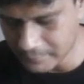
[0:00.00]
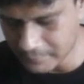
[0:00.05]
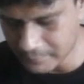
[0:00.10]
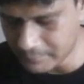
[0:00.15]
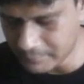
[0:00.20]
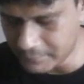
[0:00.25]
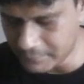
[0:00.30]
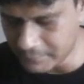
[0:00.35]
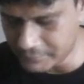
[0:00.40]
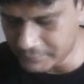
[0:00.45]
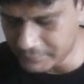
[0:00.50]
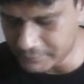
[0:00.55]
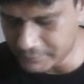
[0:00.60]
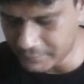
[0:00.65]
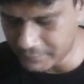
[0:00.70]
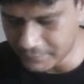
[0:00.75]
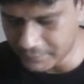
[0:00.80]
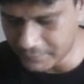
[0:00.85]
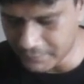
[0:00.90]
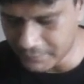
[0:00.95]
because
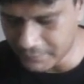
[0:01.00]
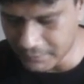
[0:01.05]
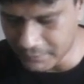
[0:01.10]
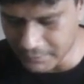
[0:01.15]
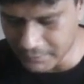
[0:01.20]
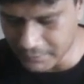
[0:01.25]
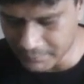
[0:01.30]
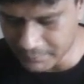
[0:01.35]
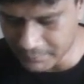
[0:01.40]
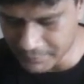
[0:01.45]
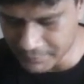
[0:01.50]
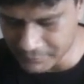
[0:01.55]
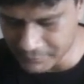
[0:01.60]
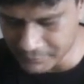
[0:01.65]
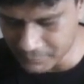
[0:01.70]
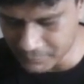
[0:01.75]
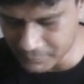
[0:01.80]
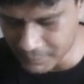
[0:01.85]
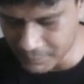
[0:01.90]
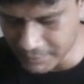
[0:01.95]
her arm is
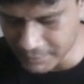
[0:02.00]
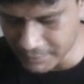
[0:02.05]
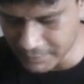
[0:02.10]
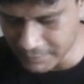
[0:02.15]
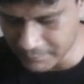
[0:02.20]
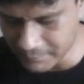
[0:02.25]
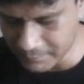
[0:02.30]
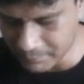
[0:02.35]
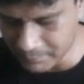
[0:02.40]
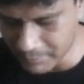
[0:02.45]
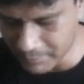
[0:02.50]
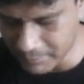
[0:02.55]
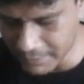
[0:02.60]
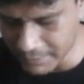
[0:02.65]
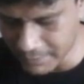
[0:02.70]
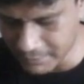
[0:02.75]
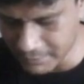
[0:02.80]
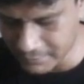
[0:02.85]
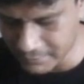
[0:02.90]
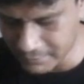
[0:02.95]
swinging
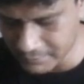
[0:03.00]
back,